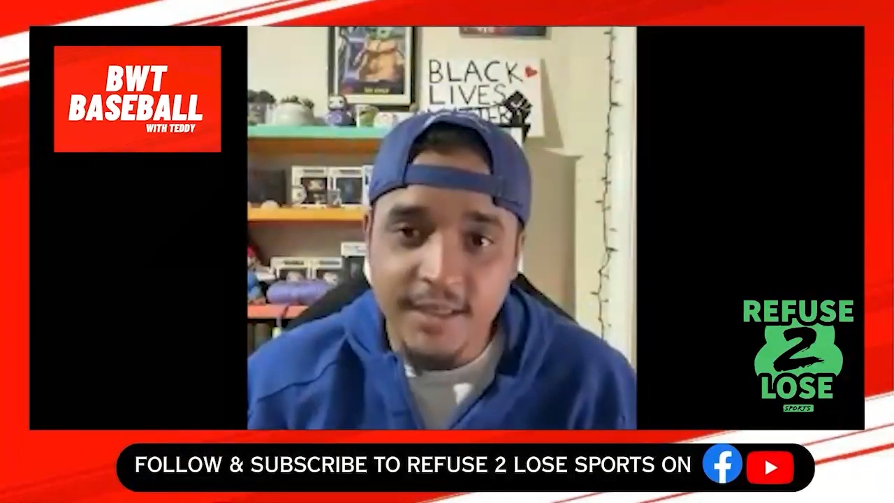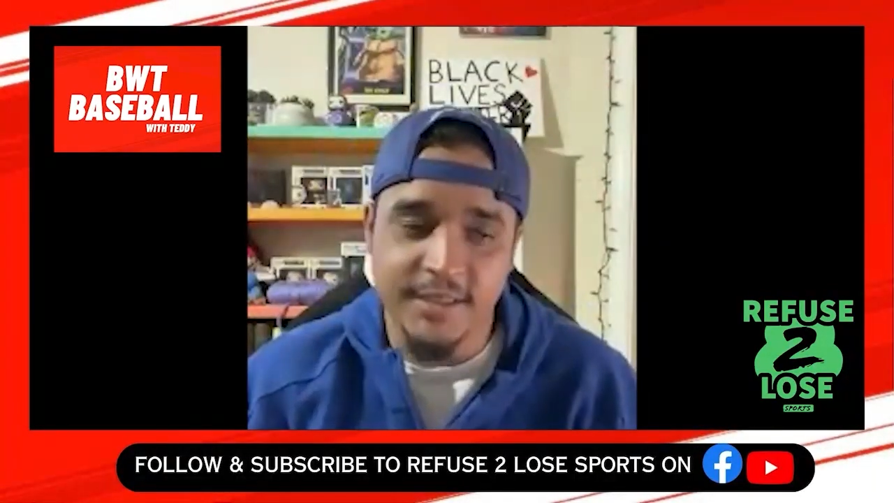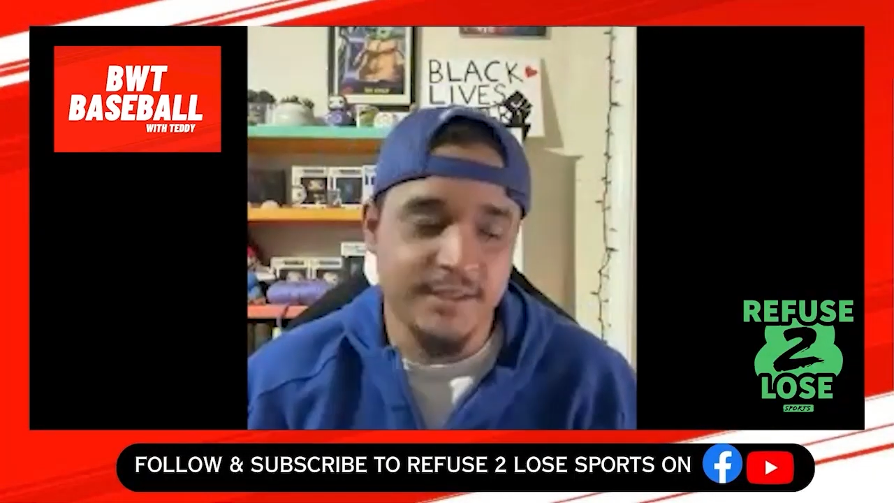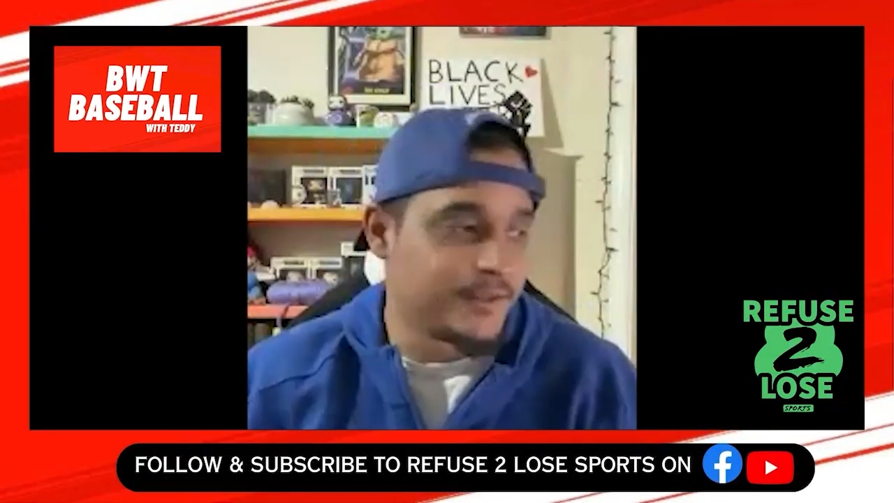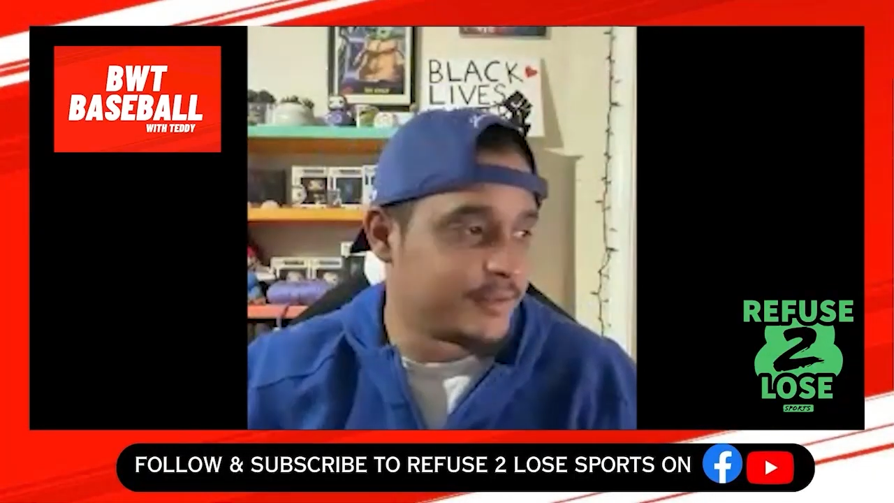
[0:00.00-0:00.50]

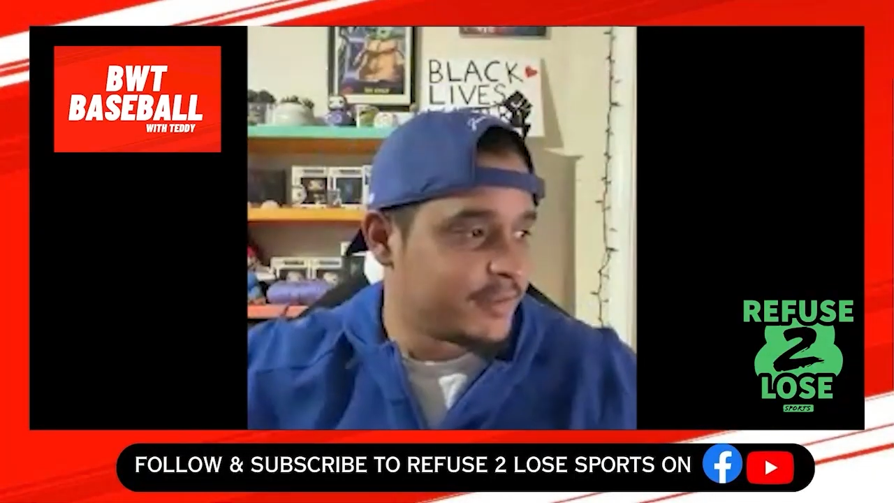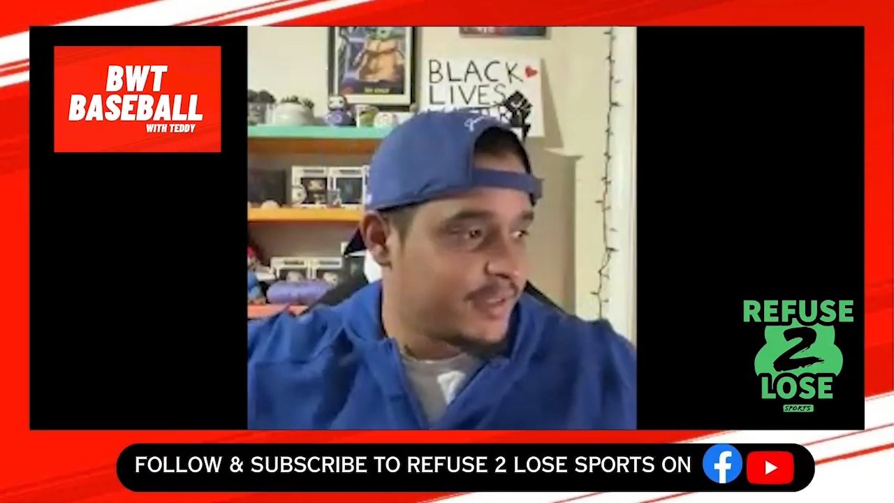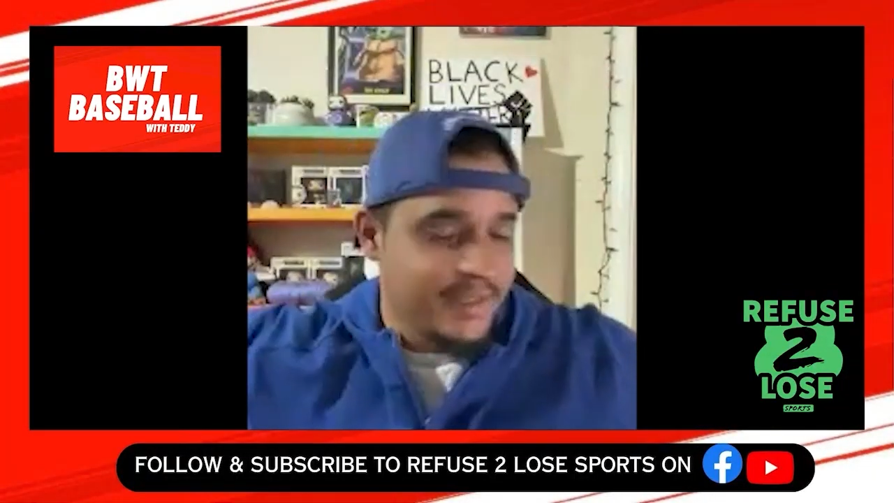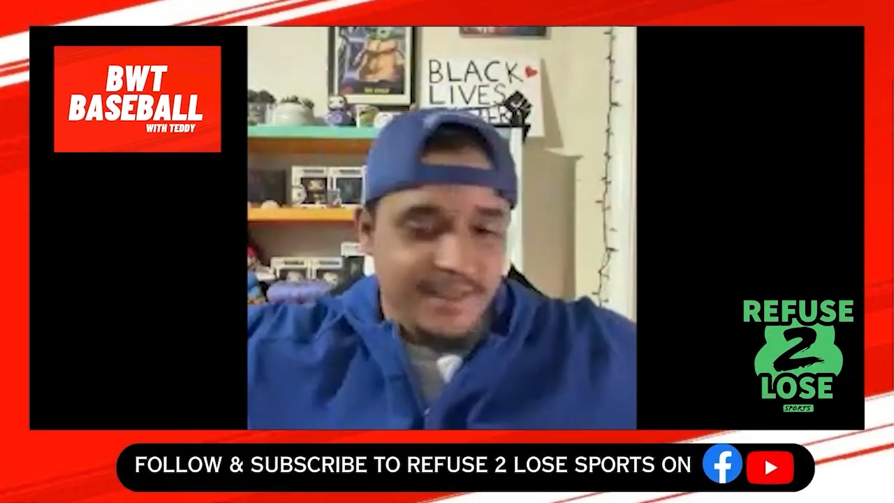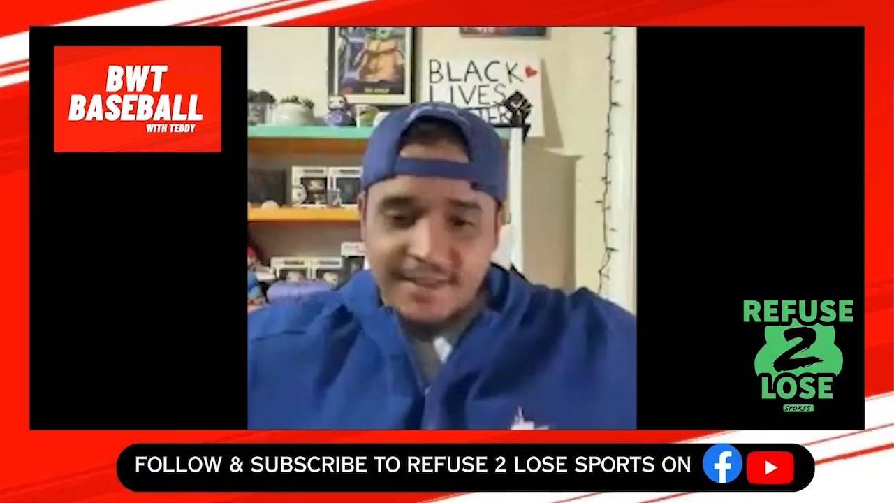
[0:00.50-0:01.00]
dude.
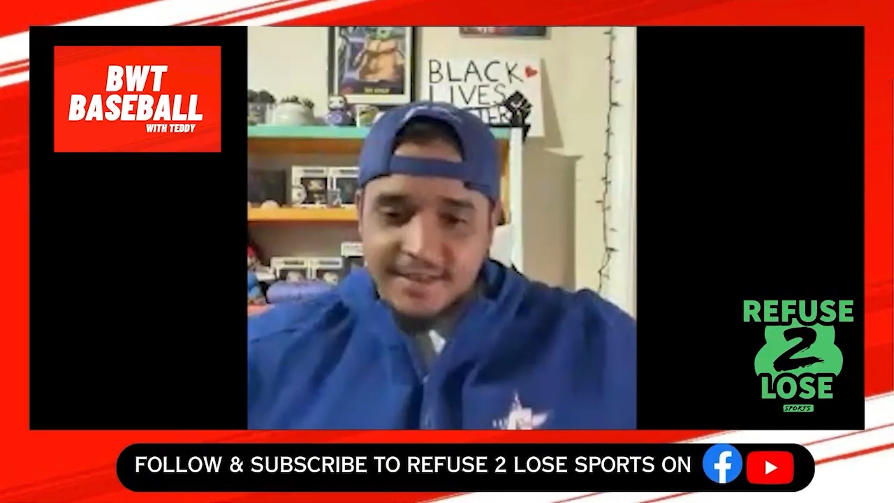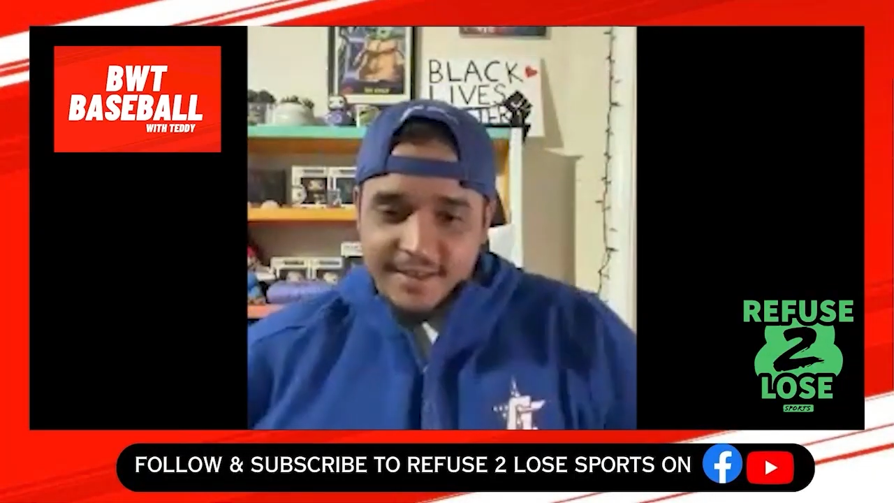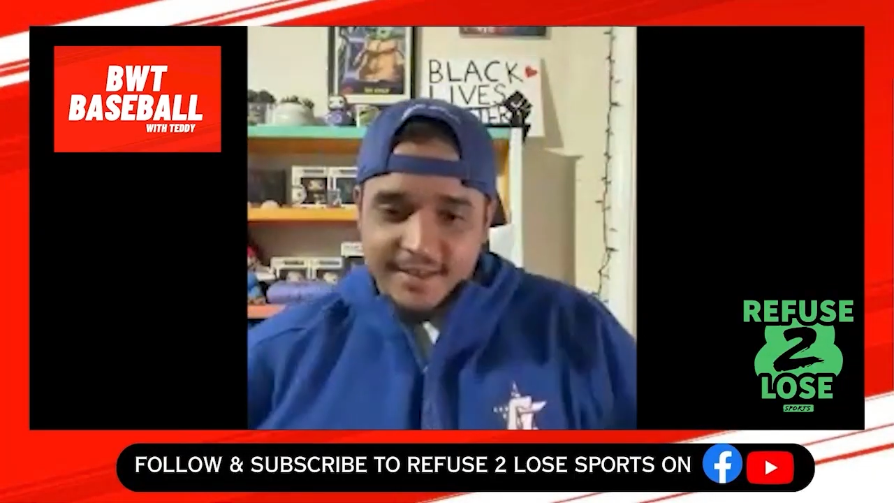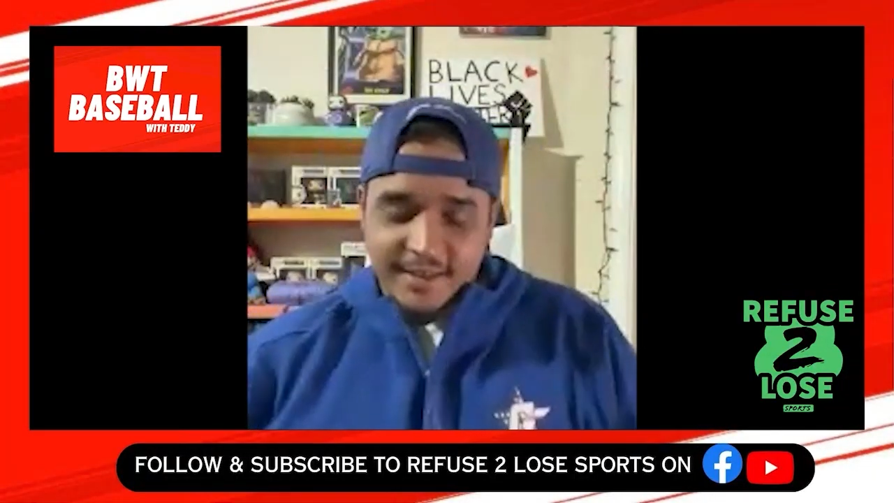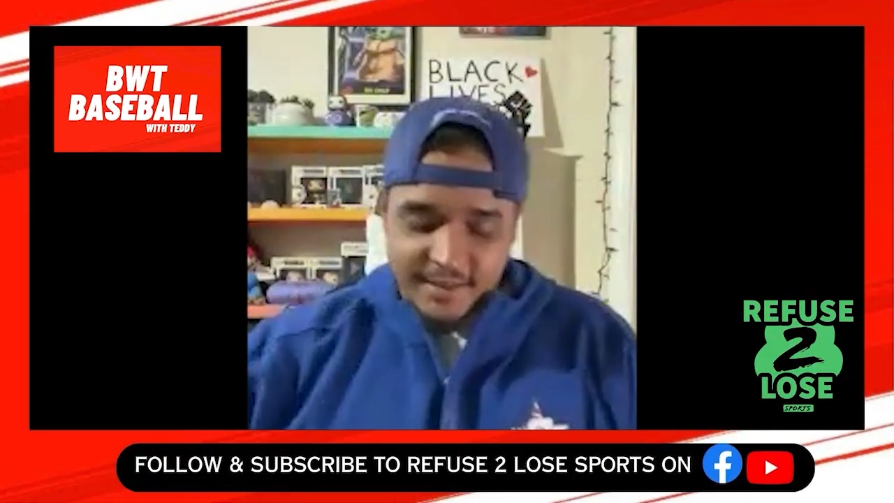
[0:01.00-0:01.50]

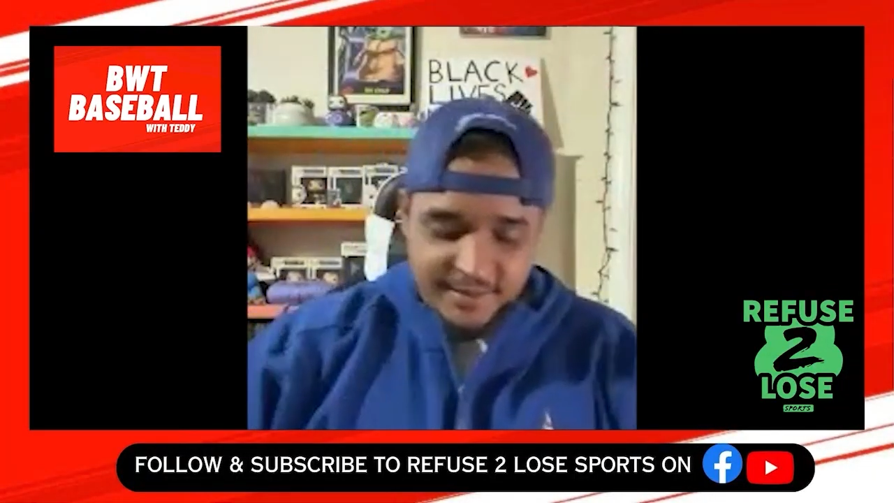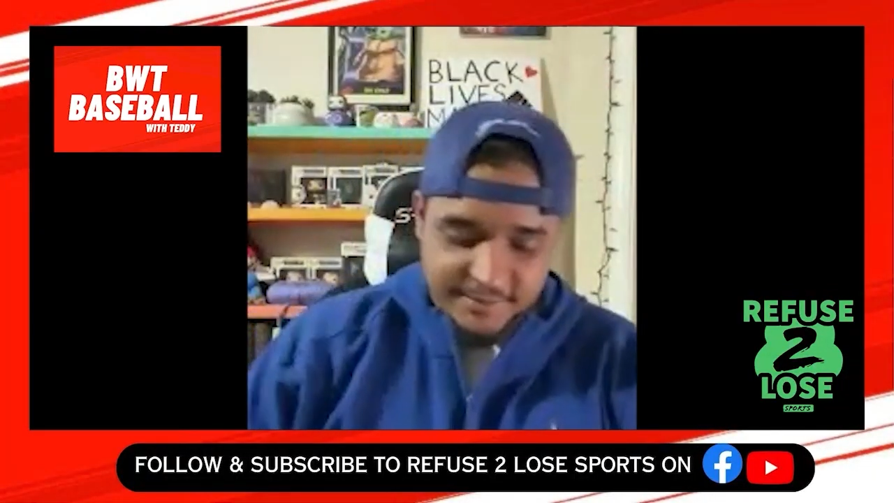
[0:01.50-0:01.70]
But